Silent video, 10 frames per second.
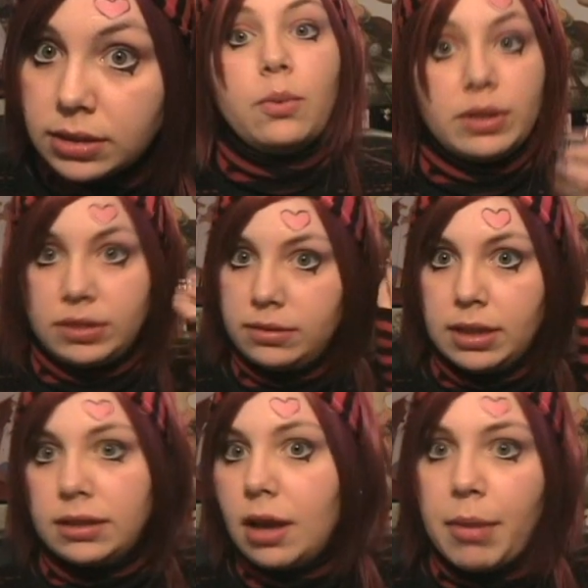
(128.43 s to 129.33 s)
Which
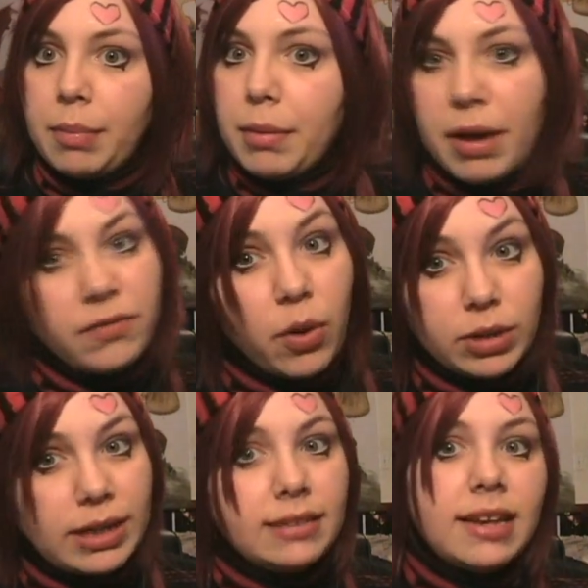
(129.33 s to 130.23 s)
did come up on my
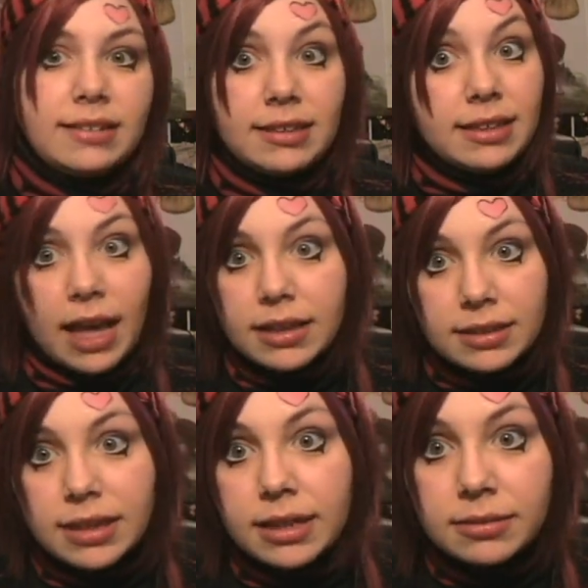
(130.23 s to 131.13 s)
phone and I texted to that
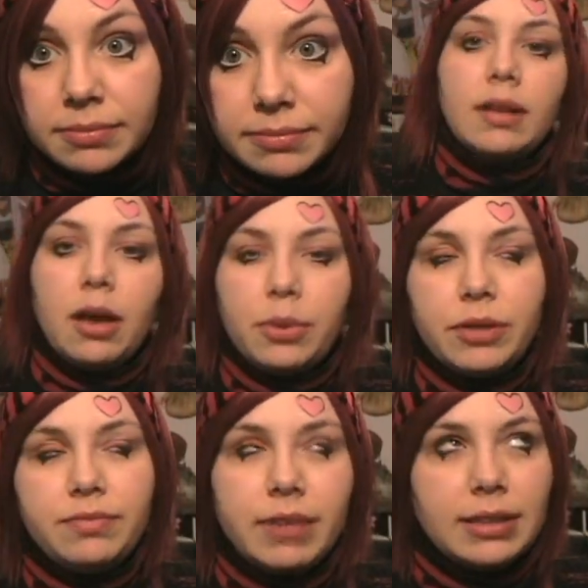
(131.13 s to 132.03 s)
instead. I would
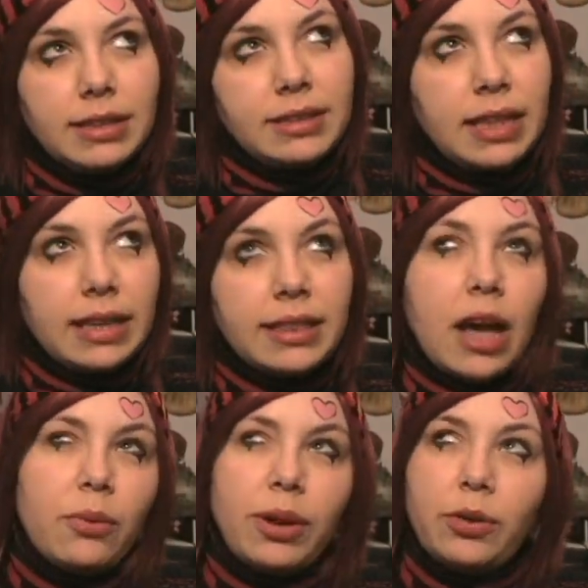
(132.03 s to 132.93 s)
have done it like
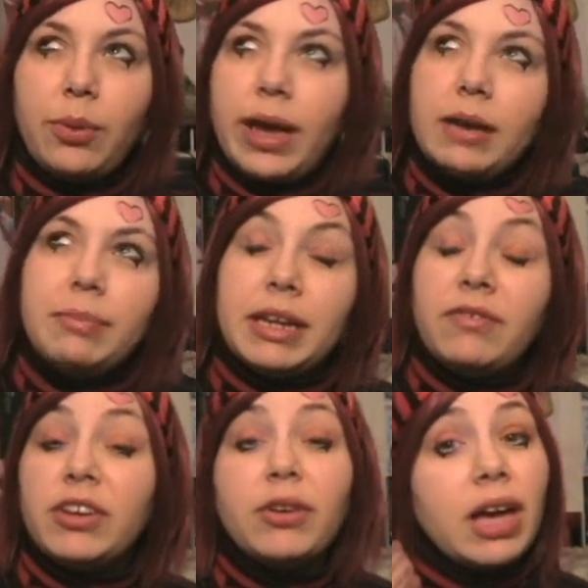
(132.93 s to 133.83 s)
that right away, but I
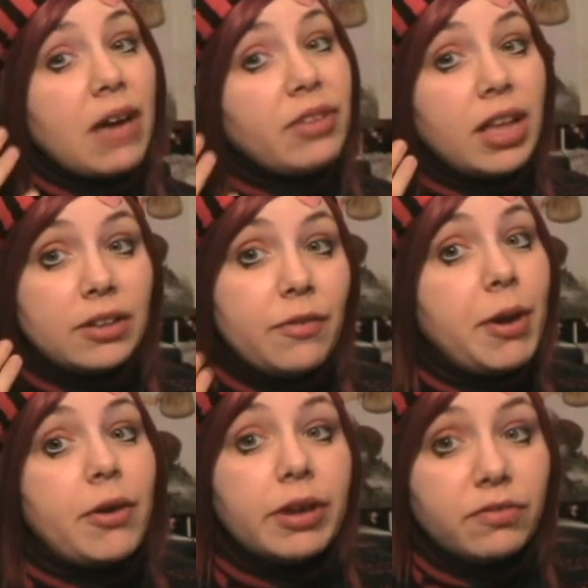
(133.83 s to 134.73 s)
figure I have a lot of
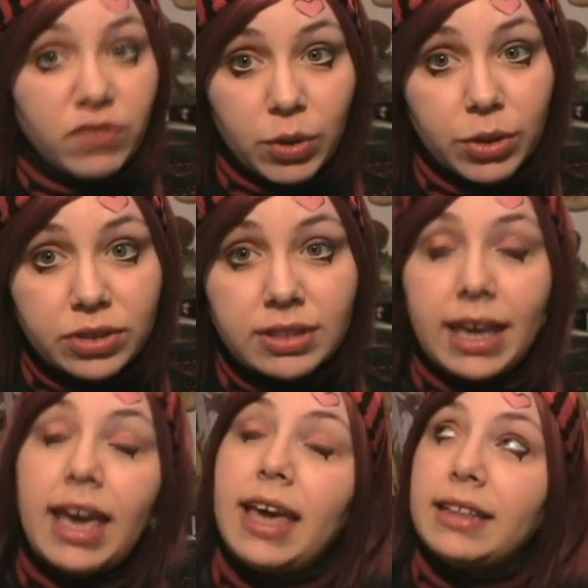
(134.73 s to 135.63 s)
American viewers
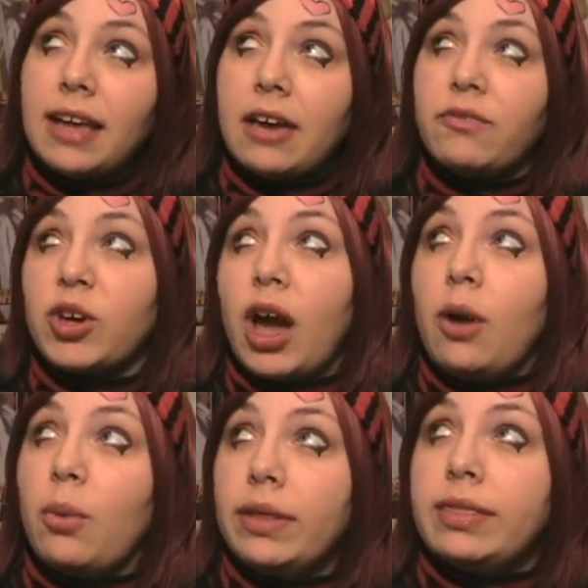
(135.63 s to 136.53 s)
and I
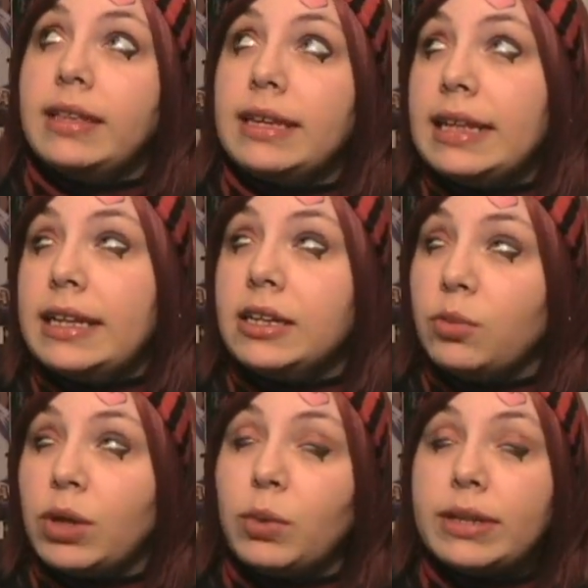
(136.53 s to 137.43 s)
forgot what the
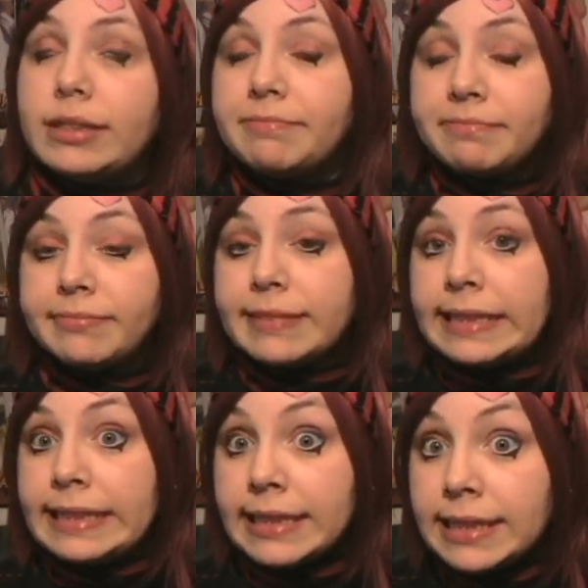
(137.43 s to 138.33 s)
Canadian one was.
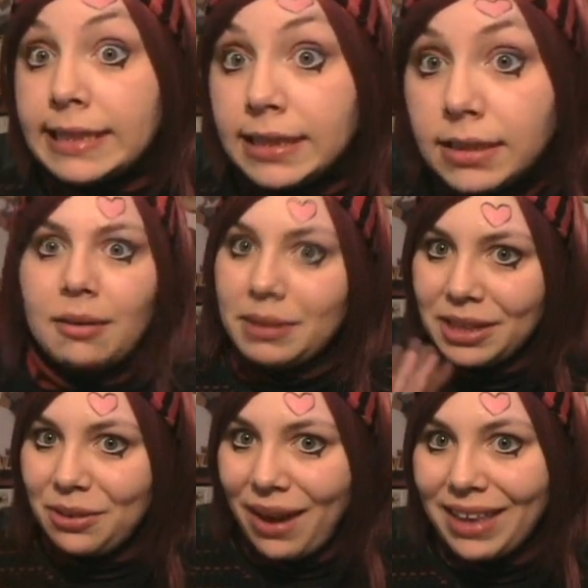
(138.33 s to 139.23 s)
But
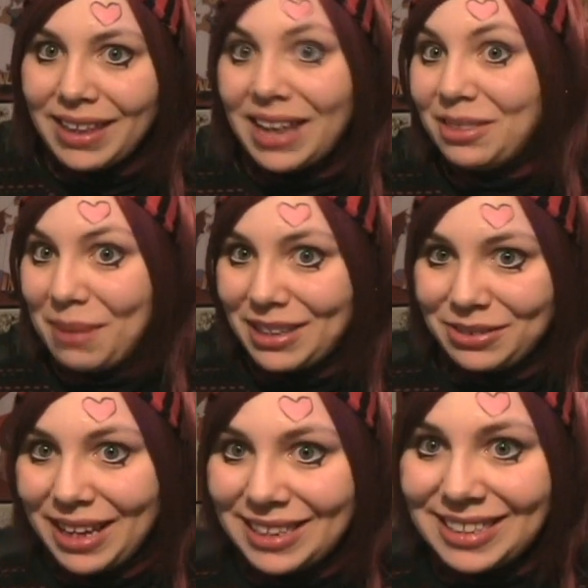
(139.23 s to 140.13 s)
either way, they got my
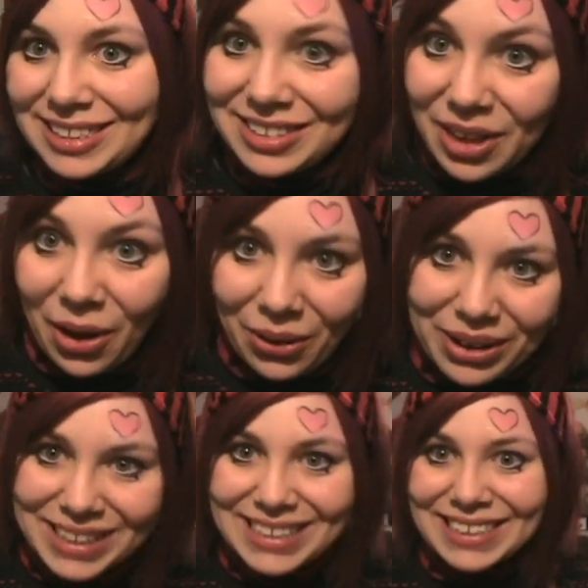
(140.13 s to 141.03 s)
donation, so.
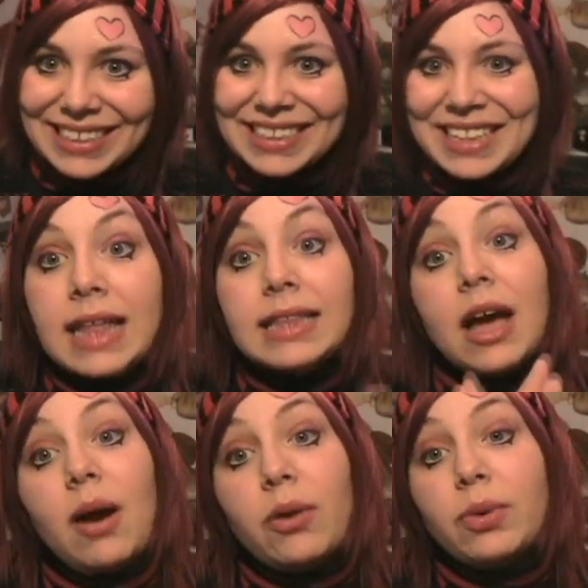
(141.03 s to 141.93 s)

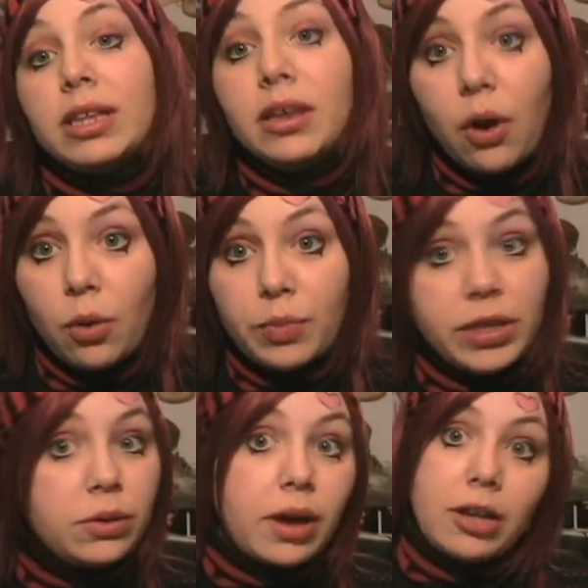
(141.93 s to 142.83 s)
Now, I really hope that
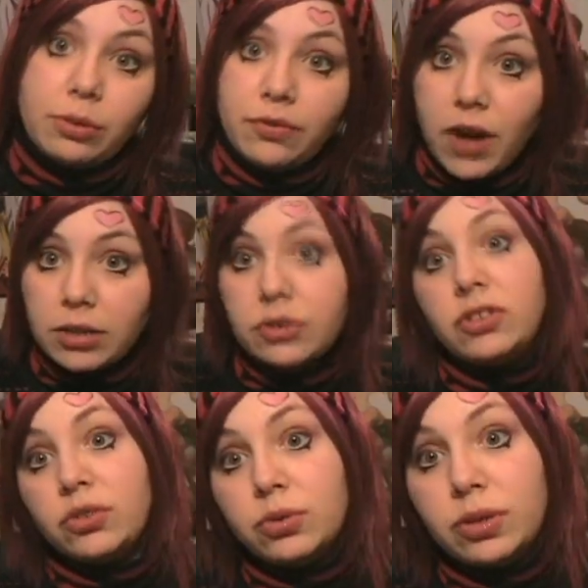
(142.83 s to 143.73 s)
you guys will follow
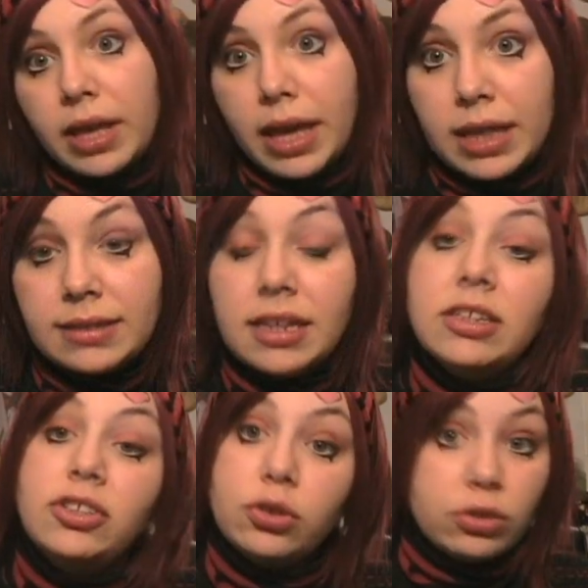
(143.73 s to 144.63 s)
suit and
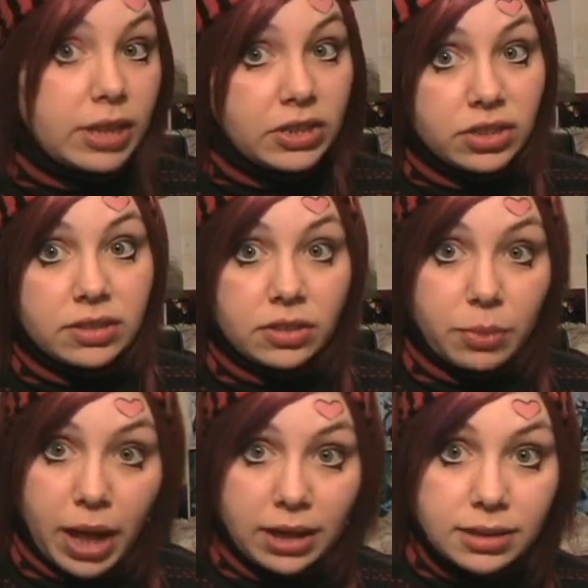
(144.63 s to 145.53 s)
send in your donations as
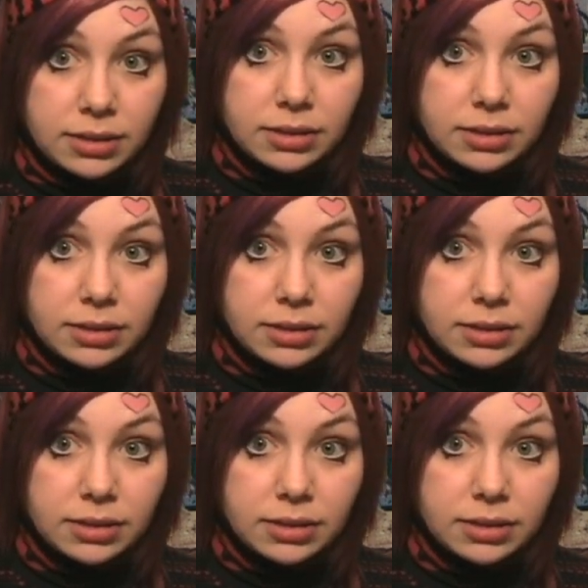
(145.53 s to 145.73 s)
well.